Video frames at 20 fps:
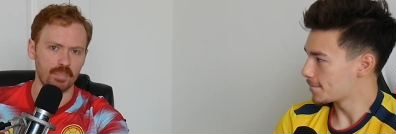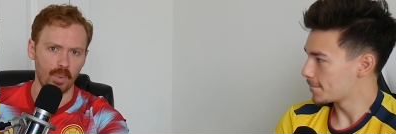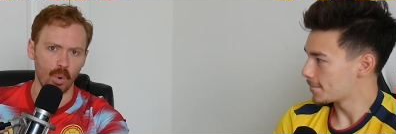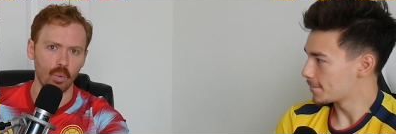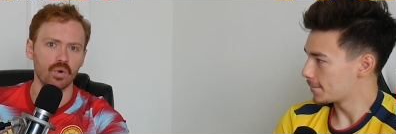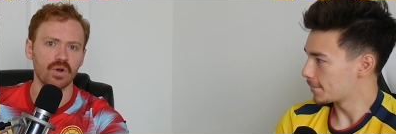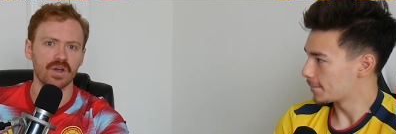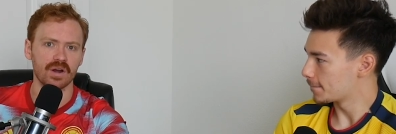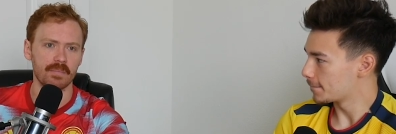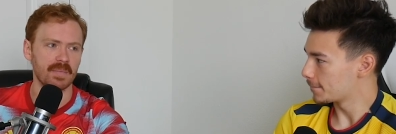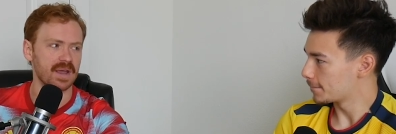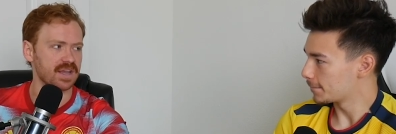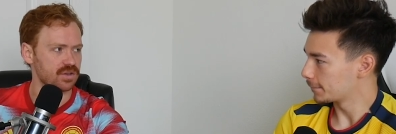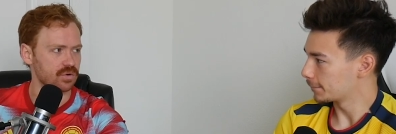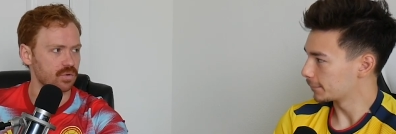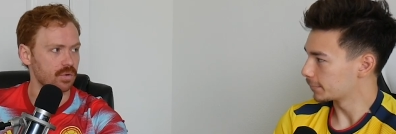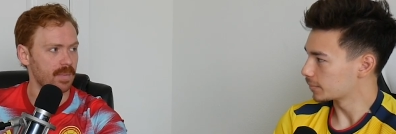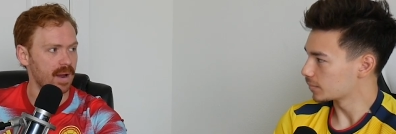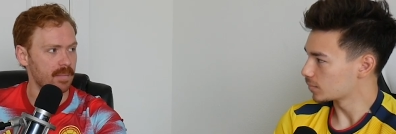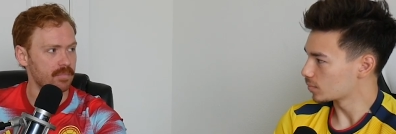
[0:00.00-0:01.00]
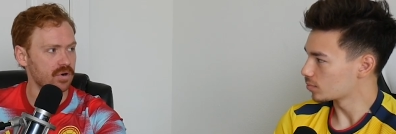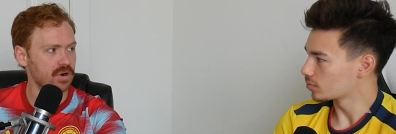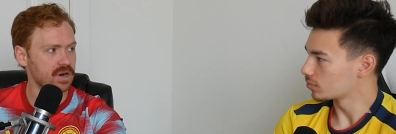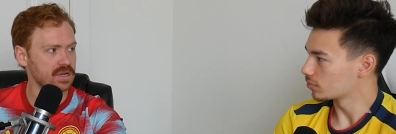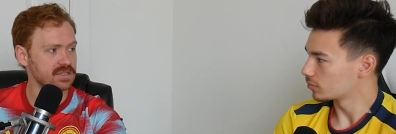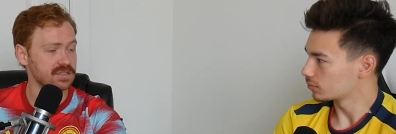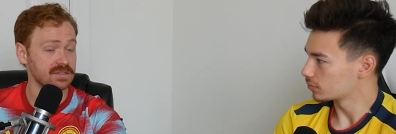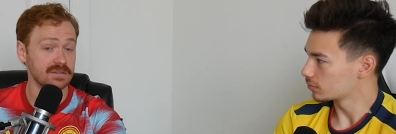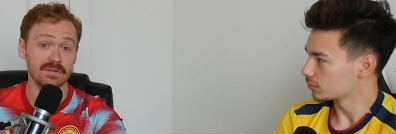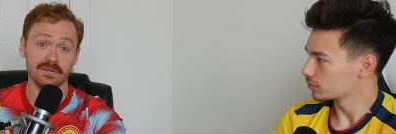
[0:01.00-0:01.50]
Speaker 1: but we're gonna make you remember
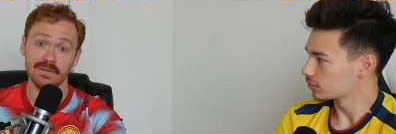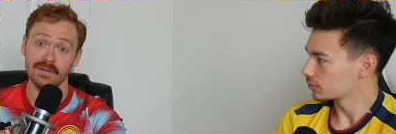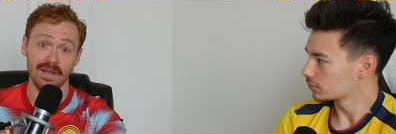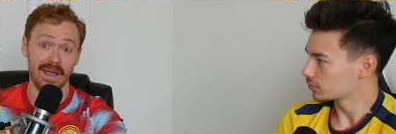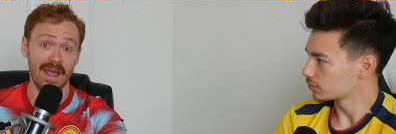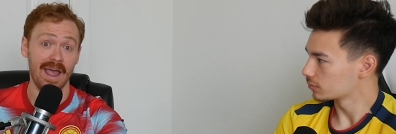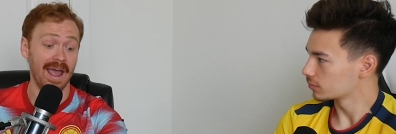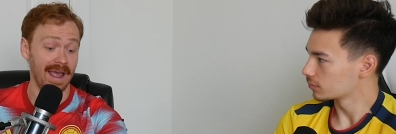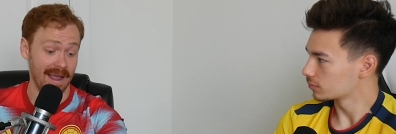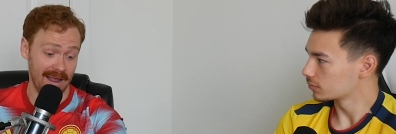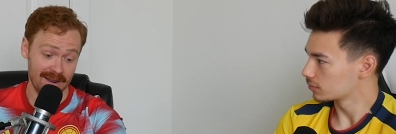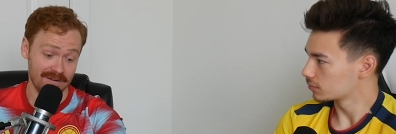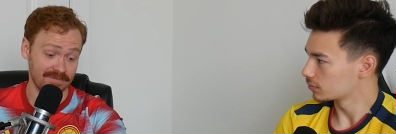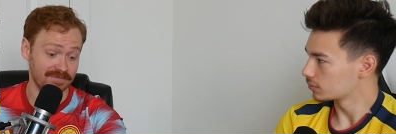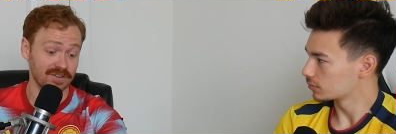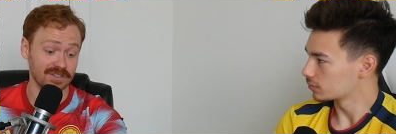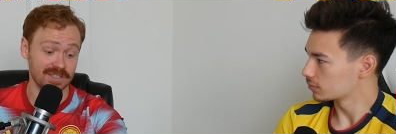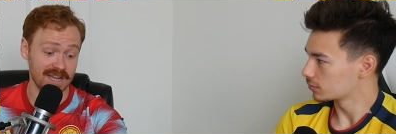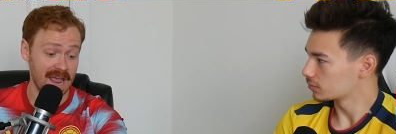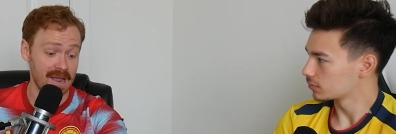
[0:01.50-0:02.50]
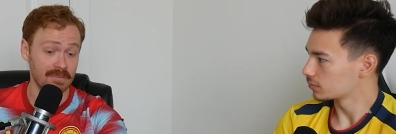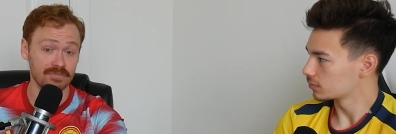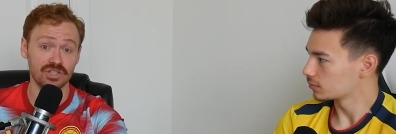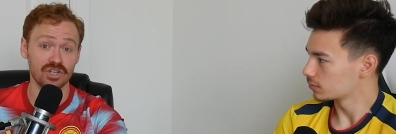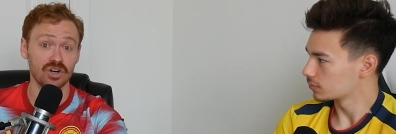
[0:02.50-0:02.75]
us and for damn